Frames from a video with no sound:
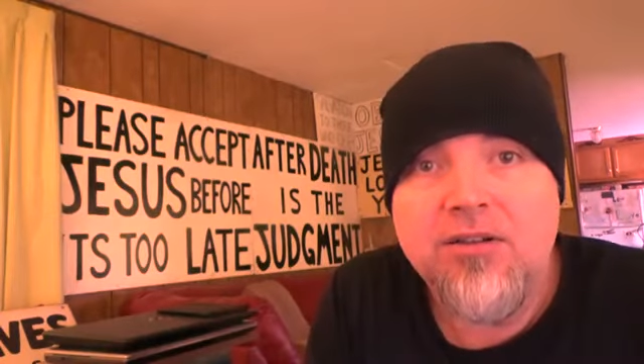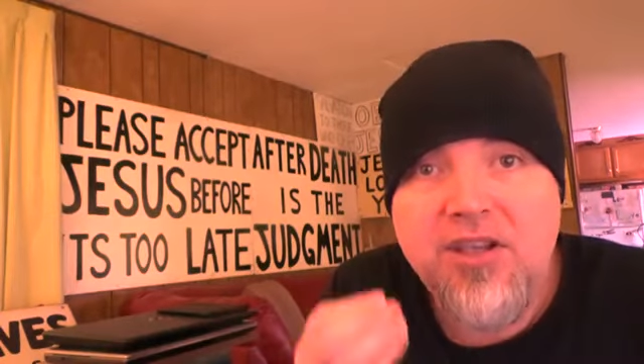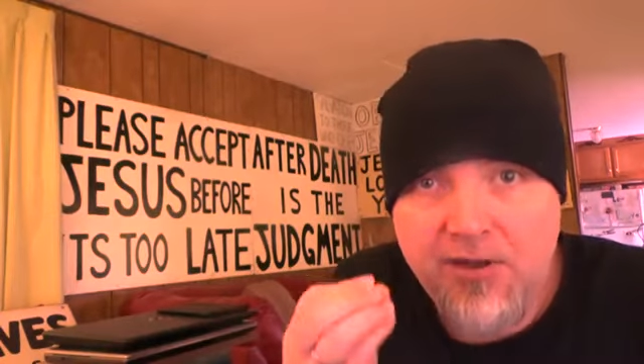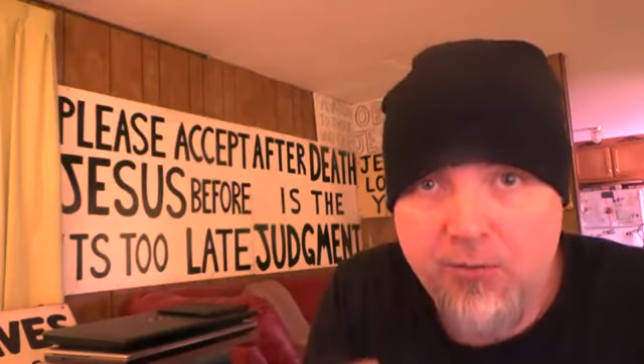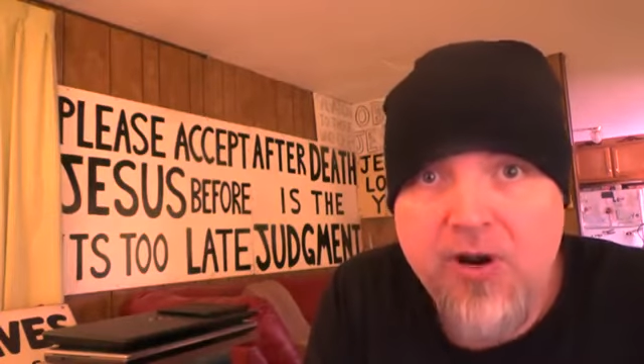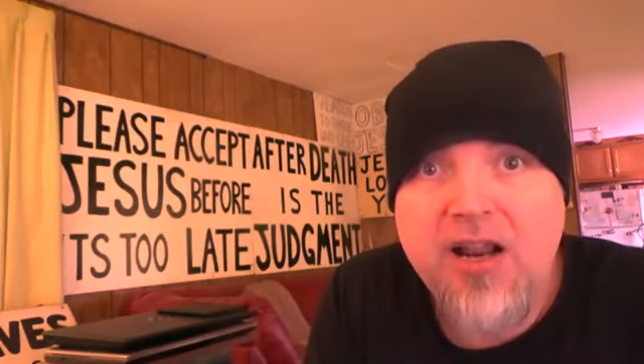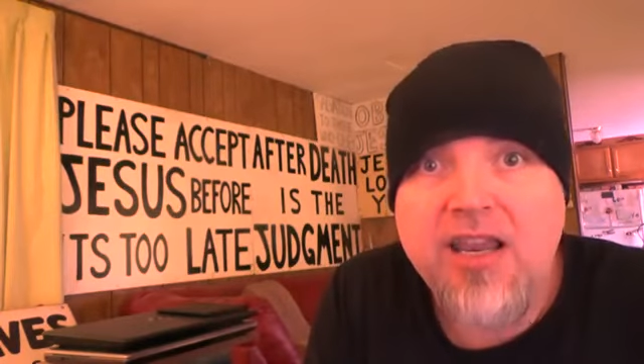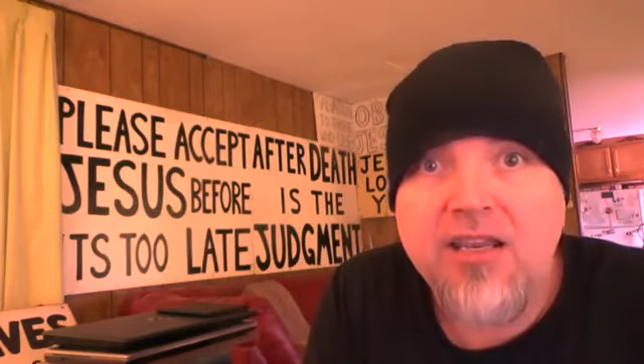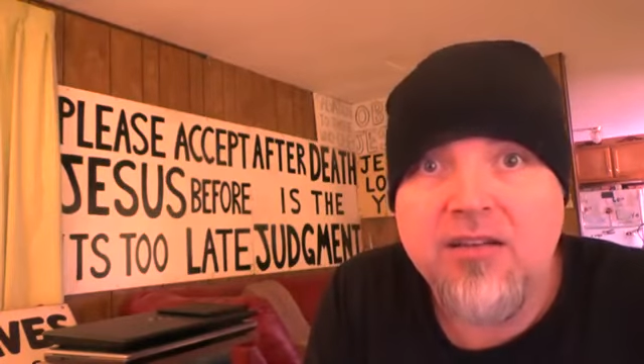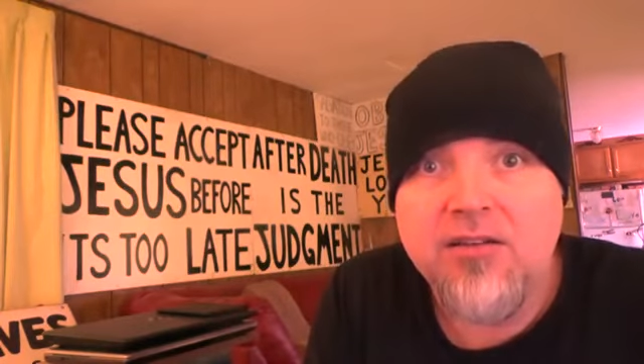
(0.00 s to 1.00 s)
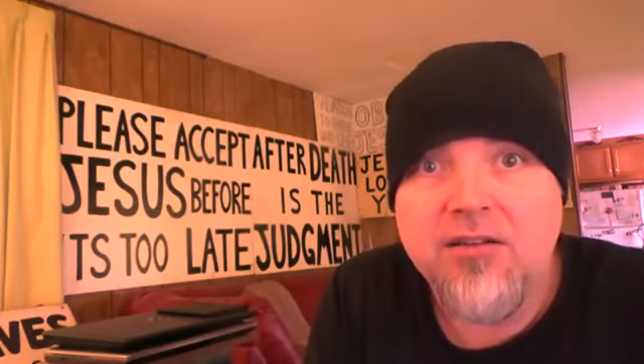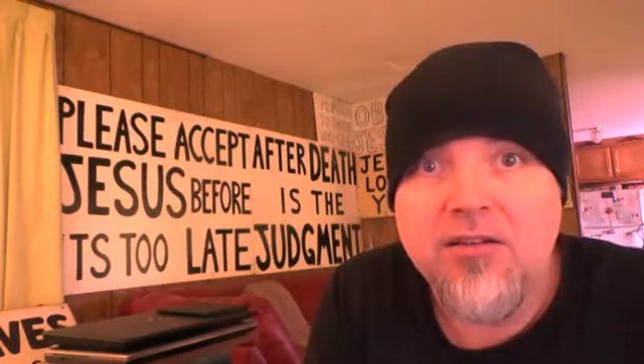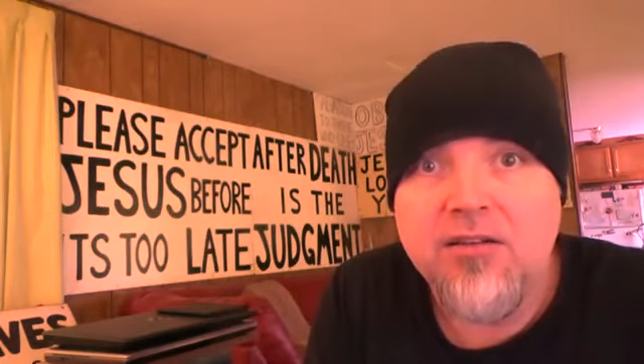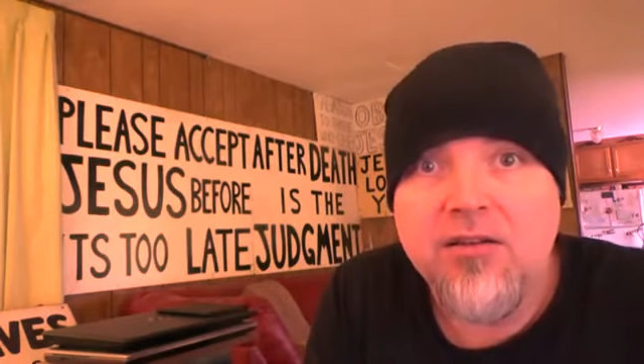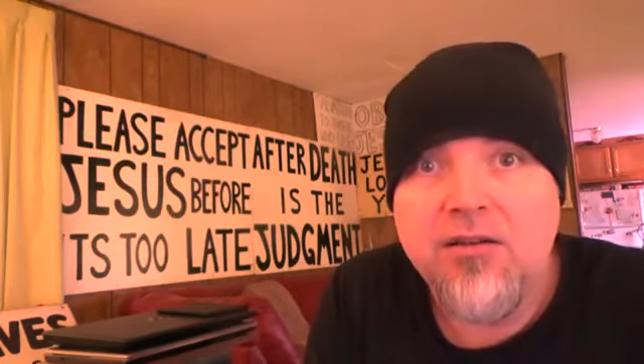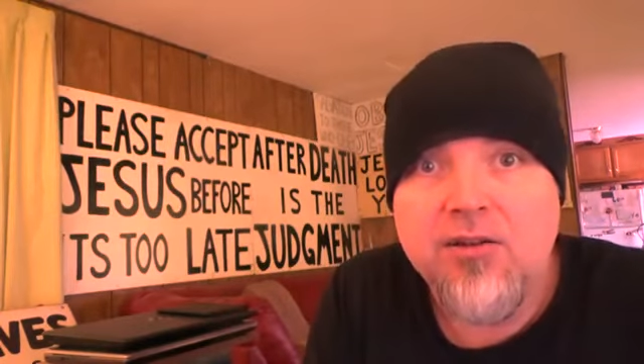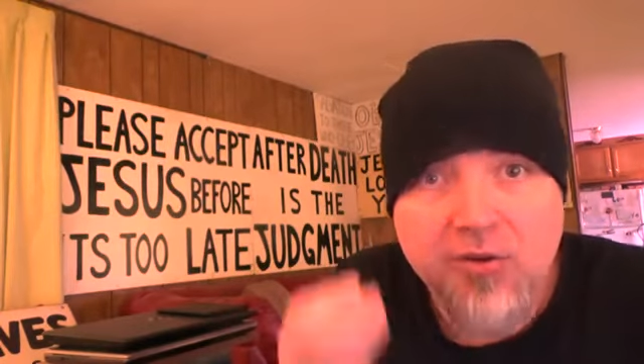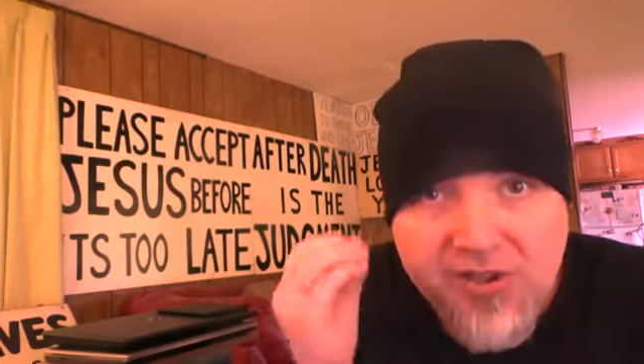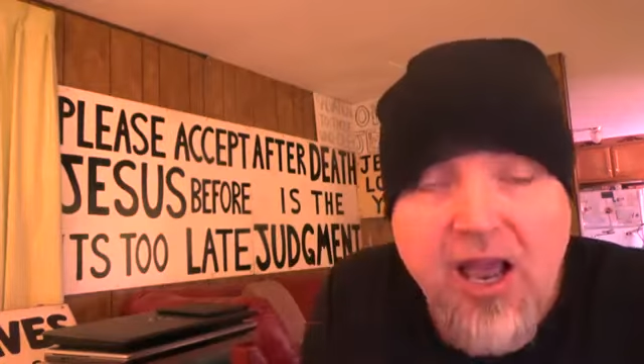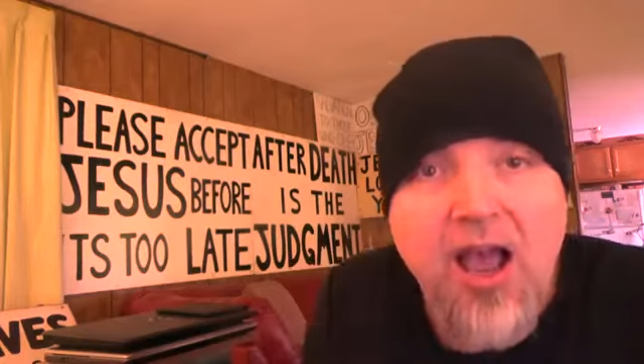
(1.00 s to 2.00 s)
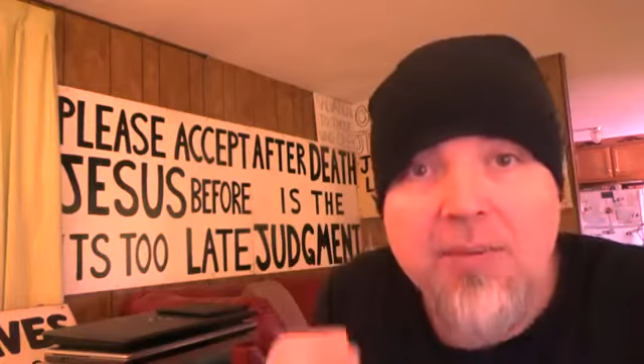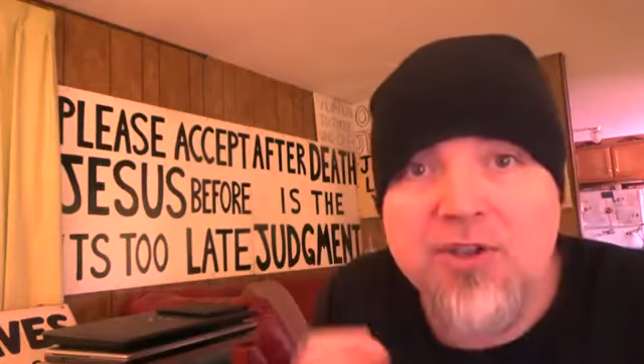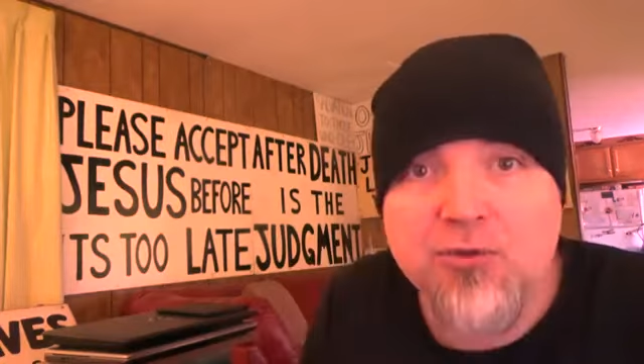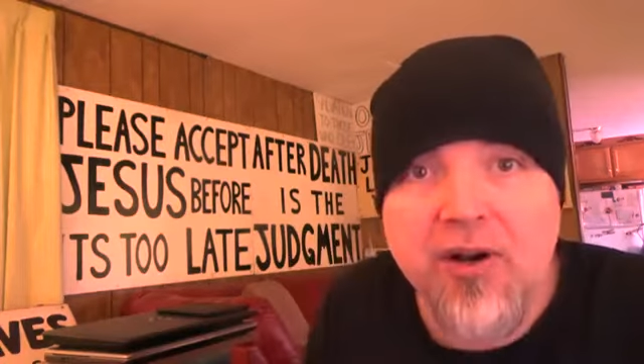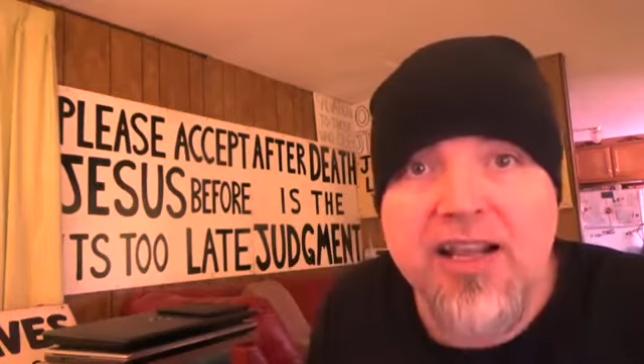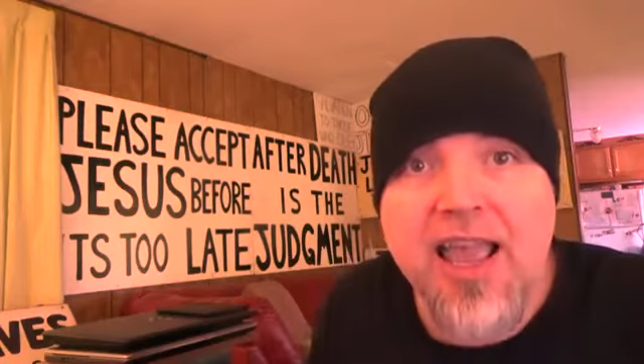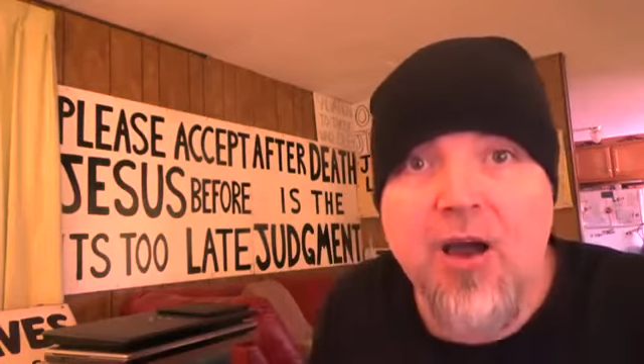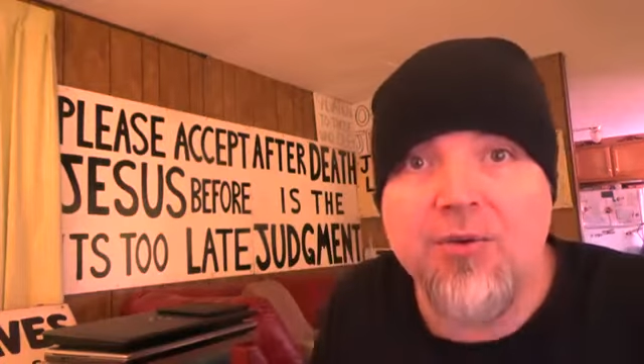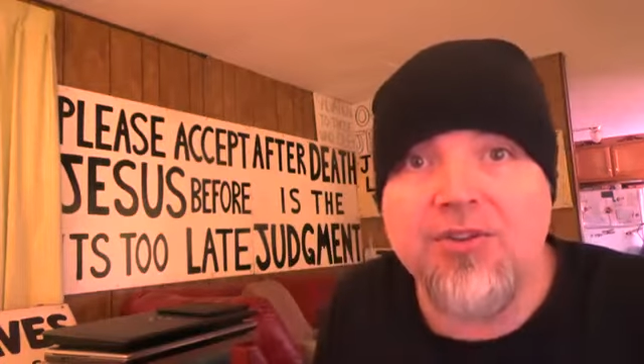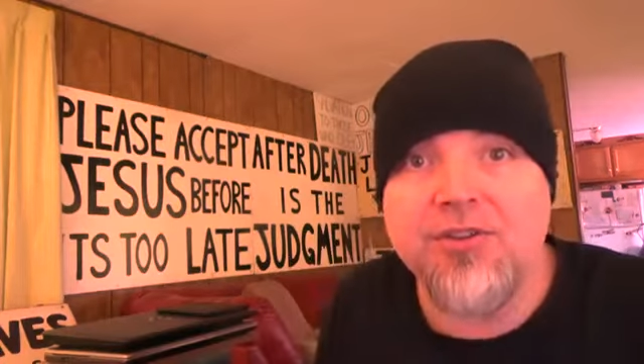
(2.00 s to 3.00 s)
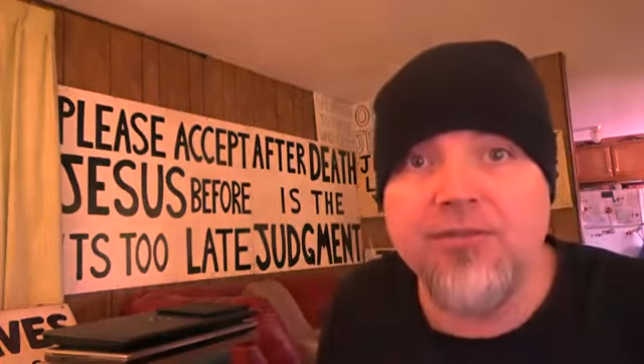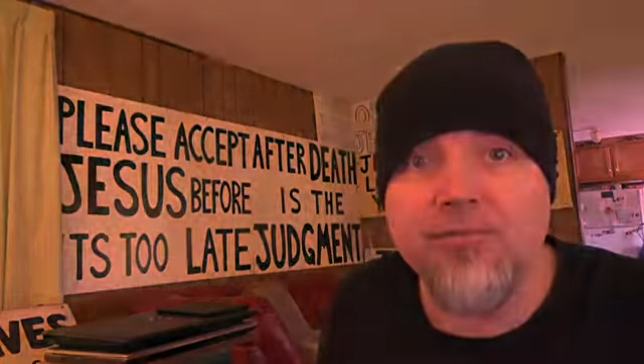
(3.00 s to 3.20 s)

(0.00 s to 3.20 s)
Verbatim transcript: Get ready. Your time is running out.